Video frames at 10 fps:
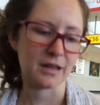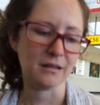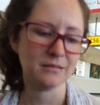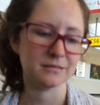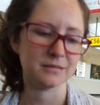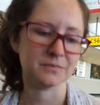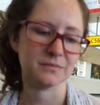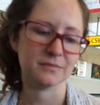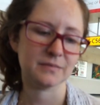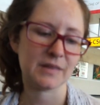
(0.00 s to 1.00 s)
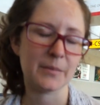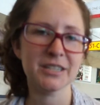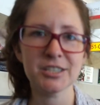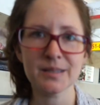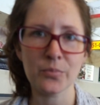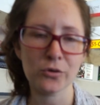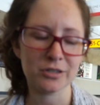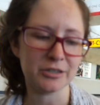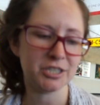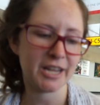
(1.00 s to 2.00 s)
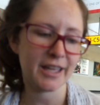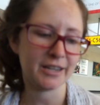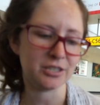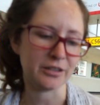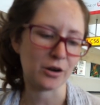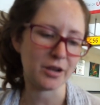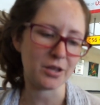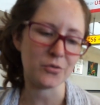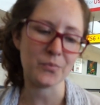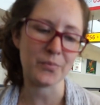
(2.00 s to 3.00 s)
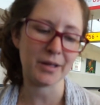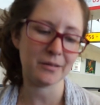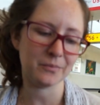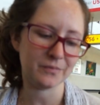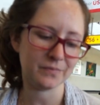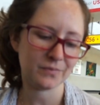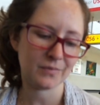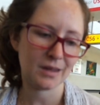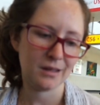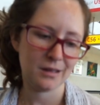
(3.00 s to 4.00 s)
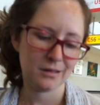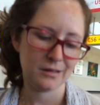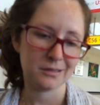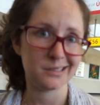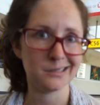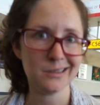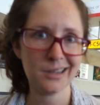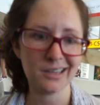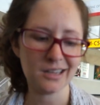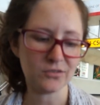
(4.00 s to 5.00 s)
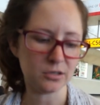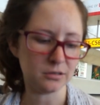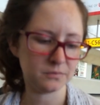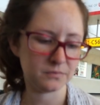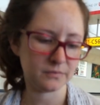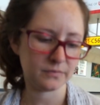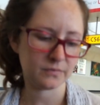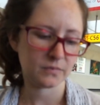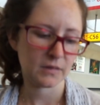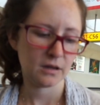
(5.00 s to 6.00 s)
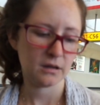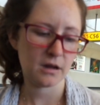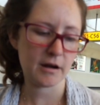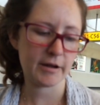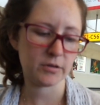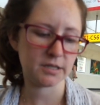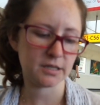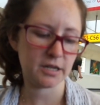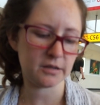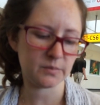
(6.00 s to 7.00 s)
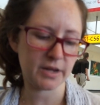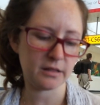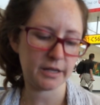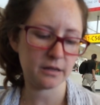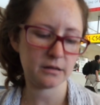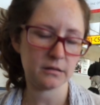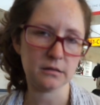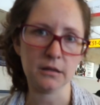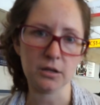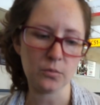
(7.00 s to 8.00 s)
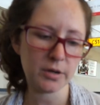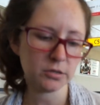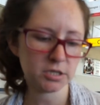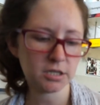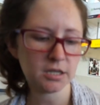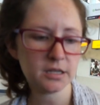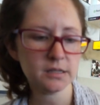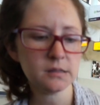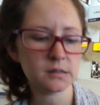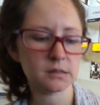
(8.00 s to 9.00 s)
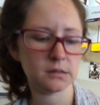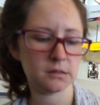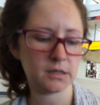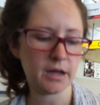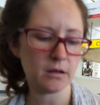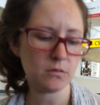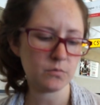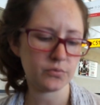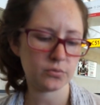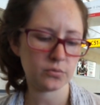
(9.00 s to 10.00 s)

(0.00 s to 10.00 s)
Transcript: Oh. I mean, it's just a portrait. She can't actually hurt you, but she's still kind of evil. Alright, we're just going to use my, little potion on this to help.